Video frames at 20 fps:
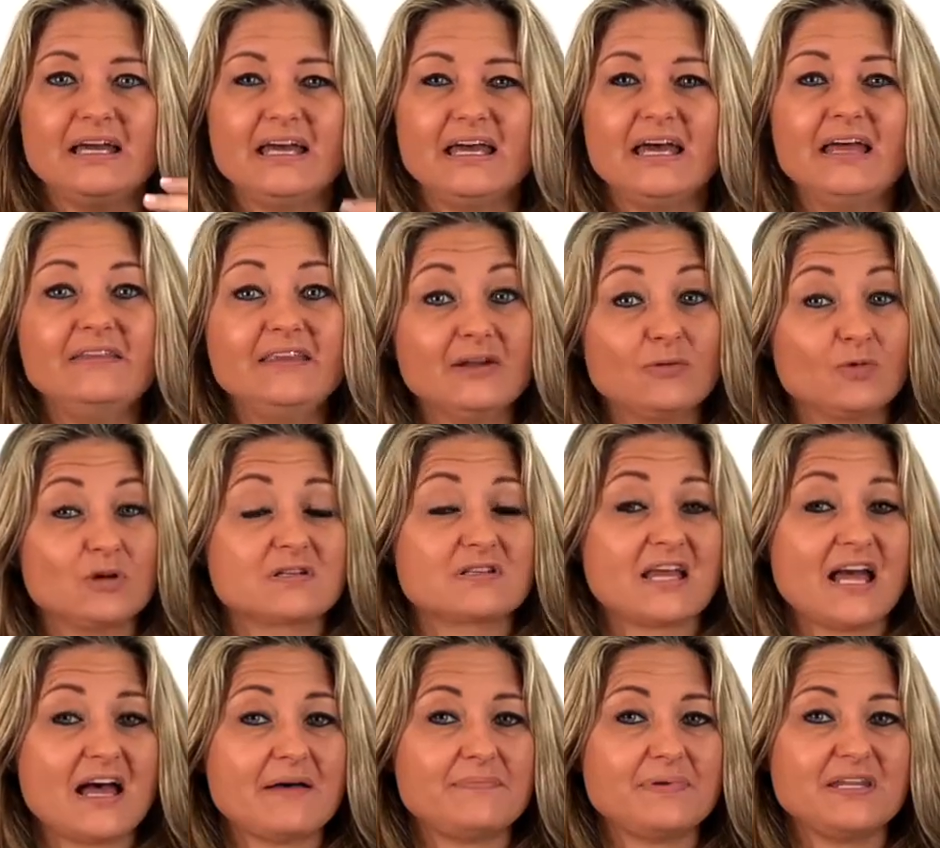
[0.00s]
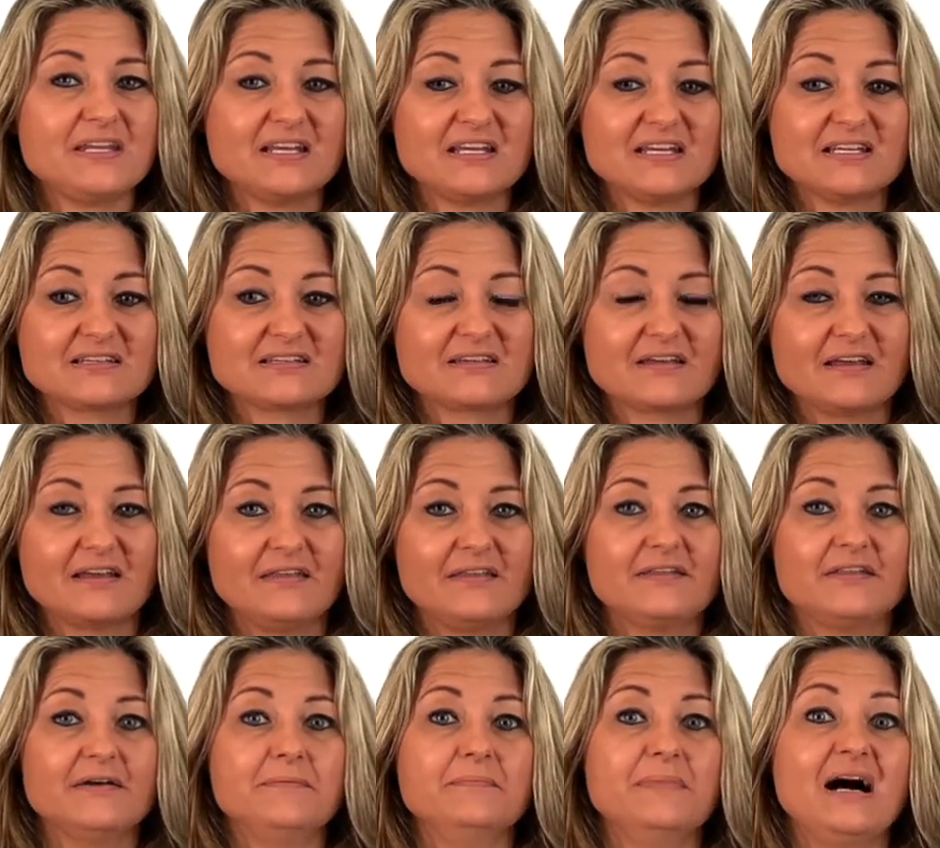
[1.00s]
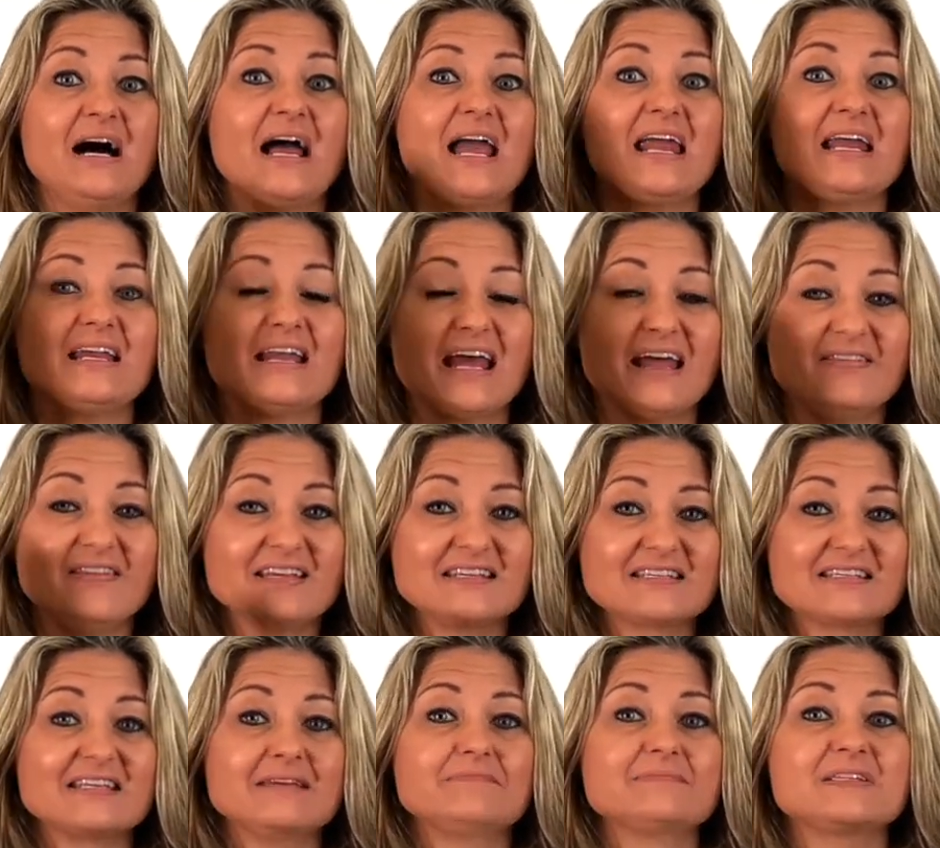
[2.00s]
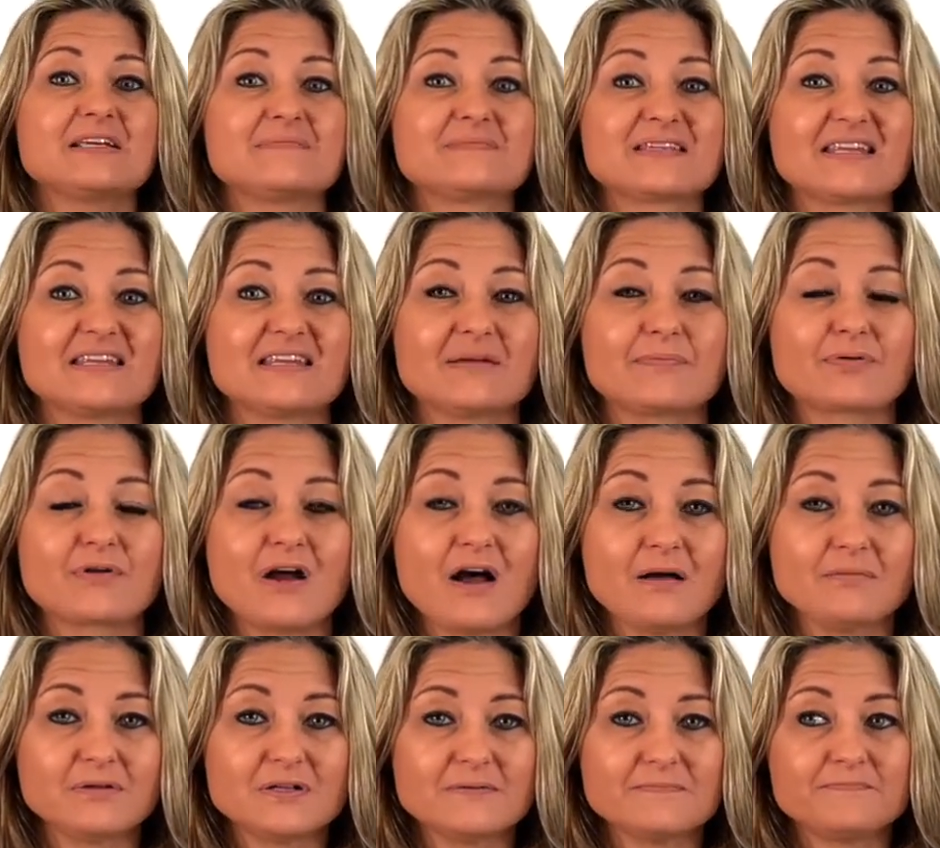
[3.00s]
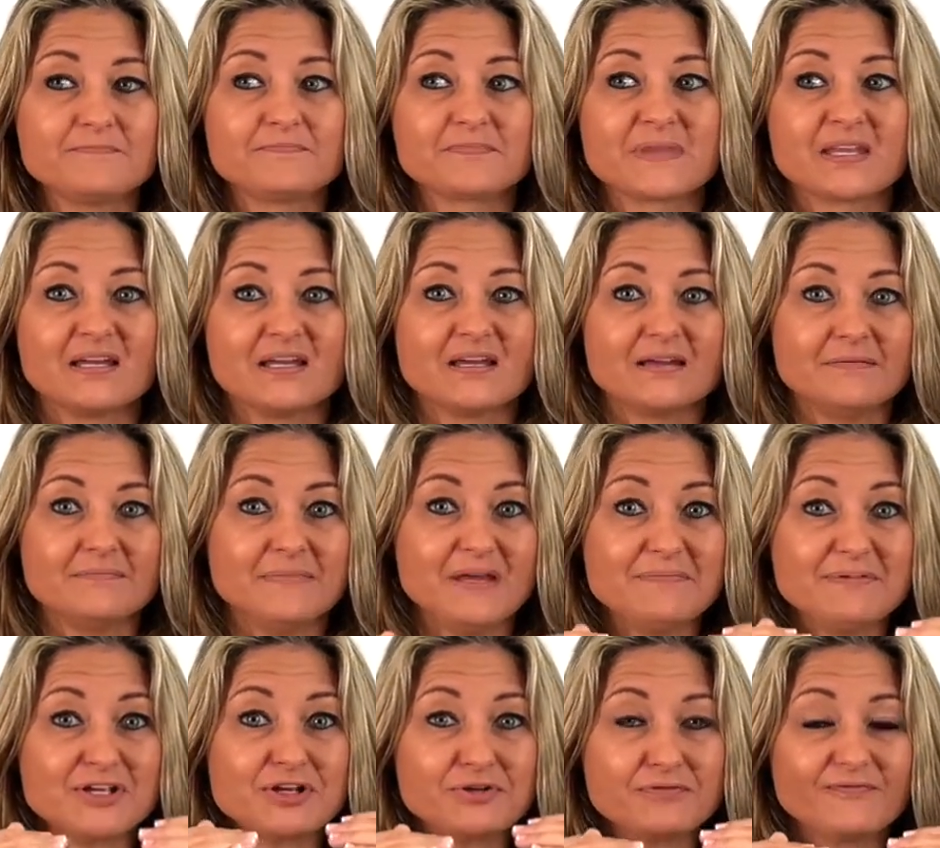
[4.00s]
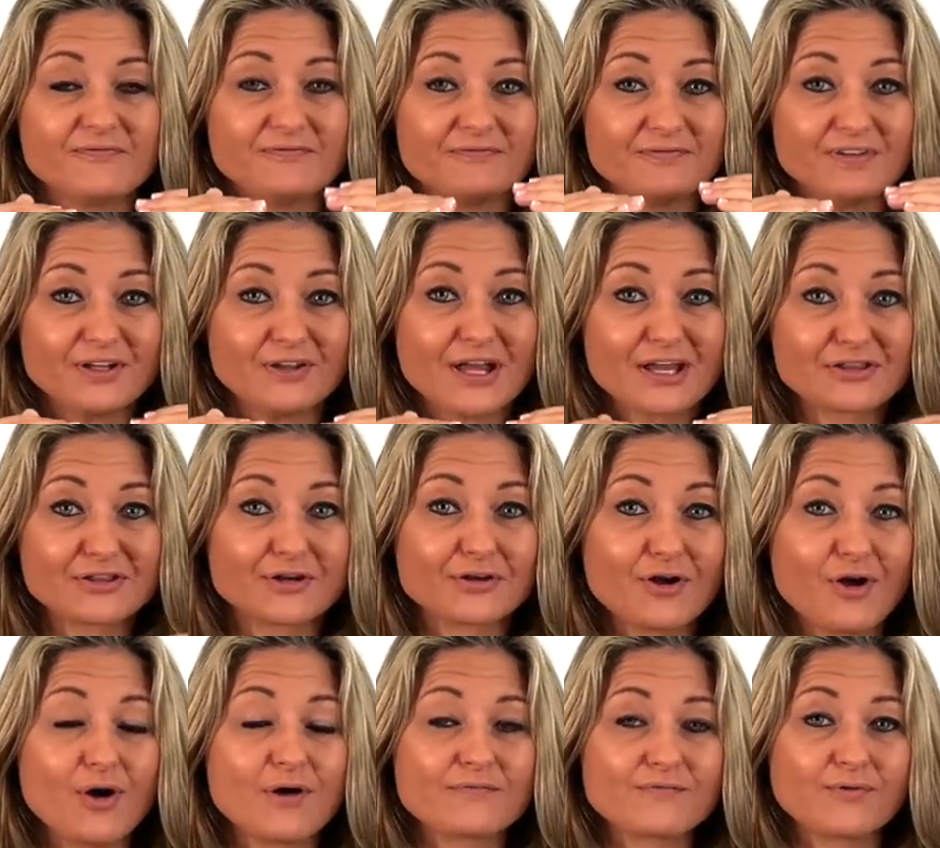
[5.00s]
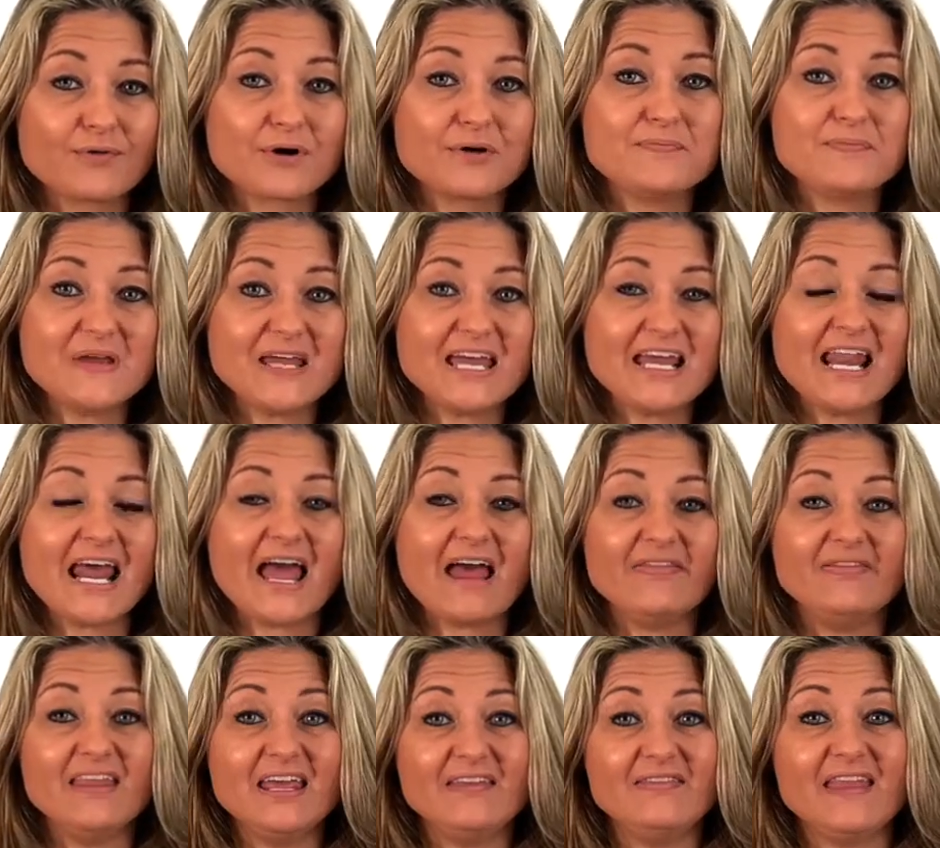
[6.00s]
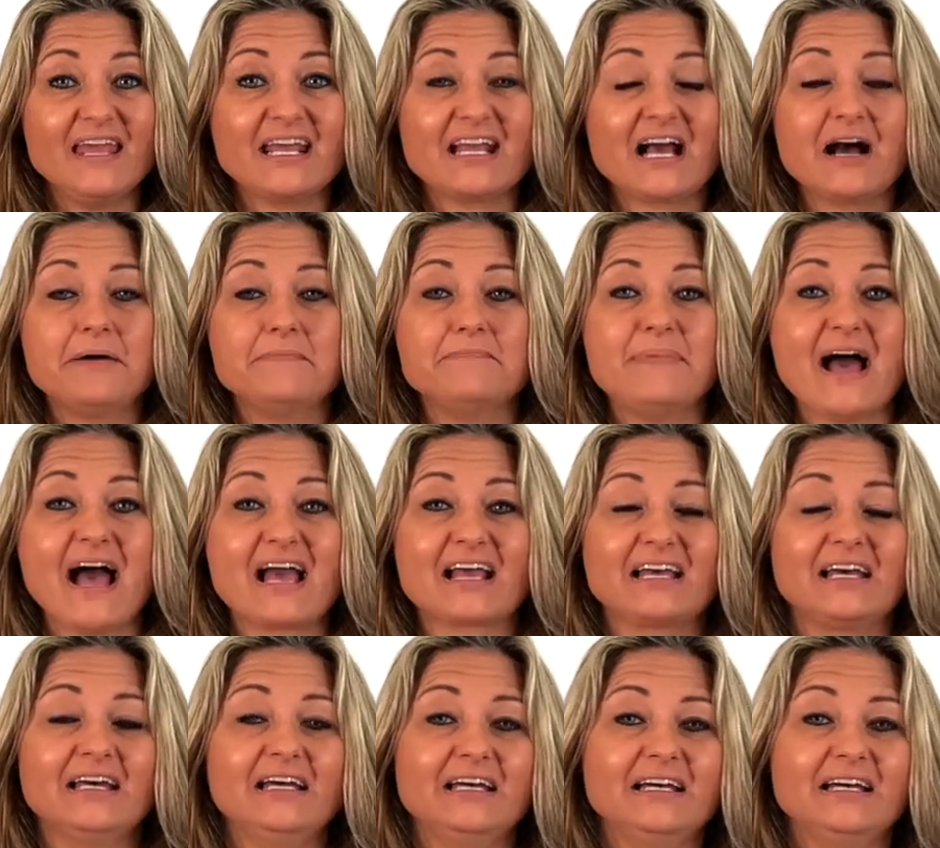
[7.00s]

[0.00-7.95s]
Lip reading: And then what's happening is the mind and the symptoms and the problem maybe feel like they're gone for a bit, and then they come back